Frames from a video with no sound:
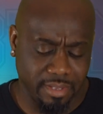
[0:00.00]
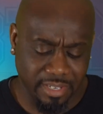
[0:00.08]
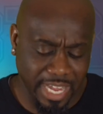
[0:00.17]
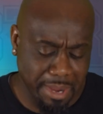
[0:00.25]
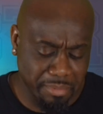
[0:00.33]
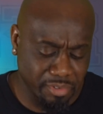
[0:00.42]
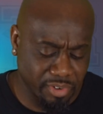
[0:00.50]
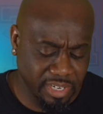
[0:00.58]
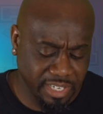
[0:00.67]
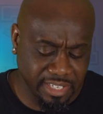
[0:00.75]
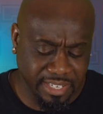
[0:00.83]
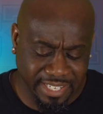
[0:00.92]
That
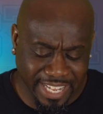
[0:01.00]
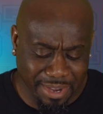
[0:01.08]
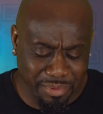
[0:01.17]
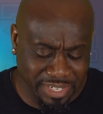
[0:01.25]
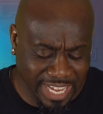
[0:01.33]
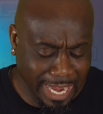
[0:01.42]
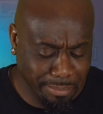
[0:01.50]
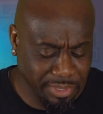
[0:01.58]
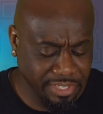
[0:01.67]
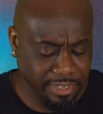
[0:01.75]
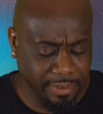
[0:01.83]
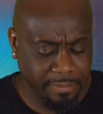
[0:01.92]
one got me
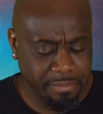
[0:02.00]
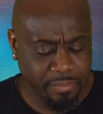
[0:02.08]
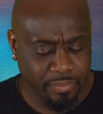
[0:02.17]
there.